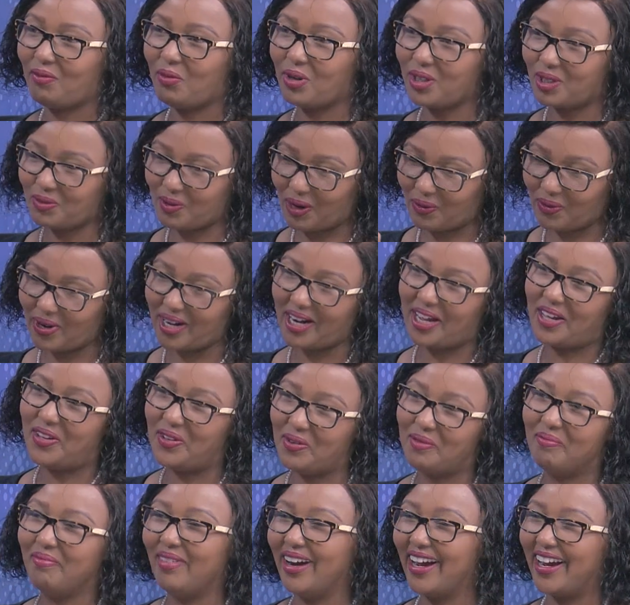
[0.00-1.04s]
What are you
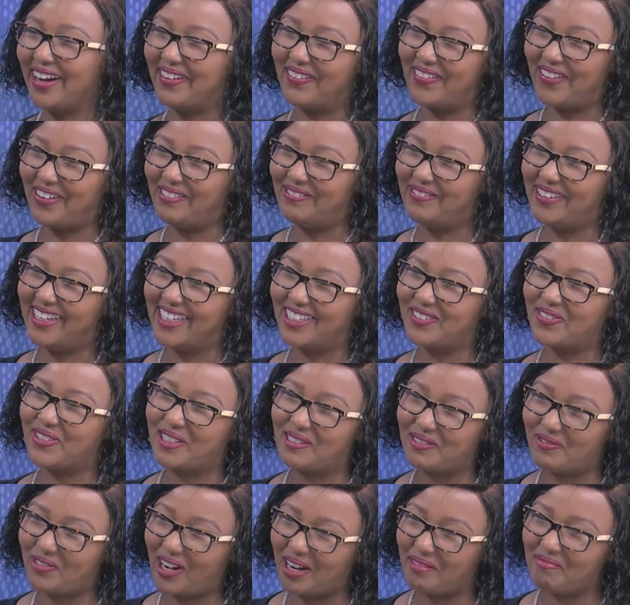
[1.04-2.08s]
buying, Robert? What
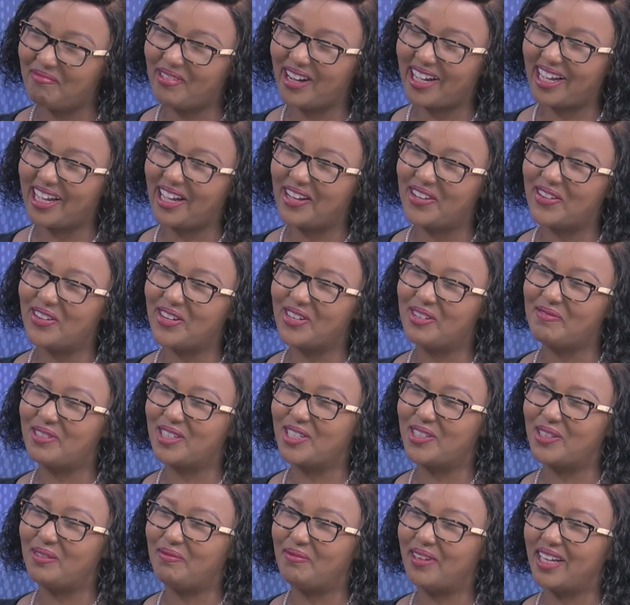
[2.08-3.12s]
one bank are you going to
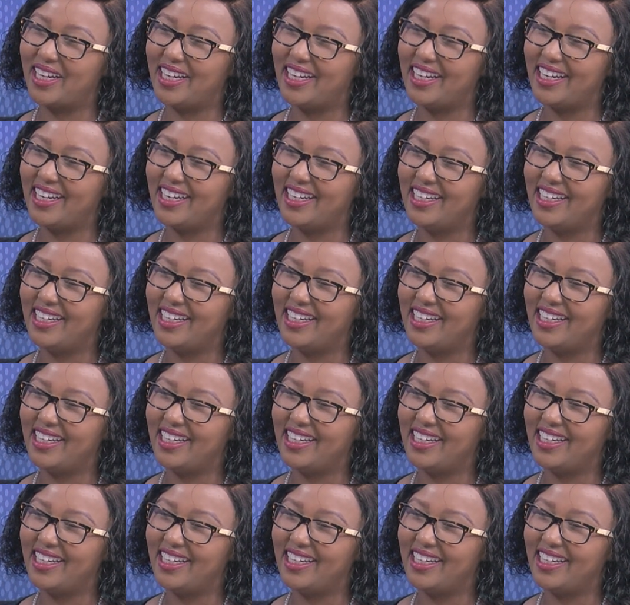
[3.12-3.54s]
put your money in?